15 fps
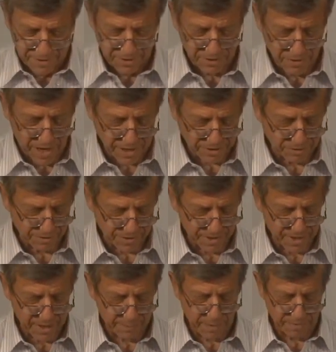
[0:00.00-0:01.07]
You are
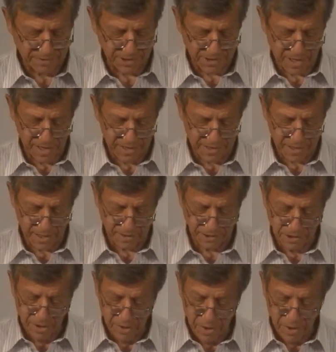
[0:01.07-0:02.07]
talking about scandals.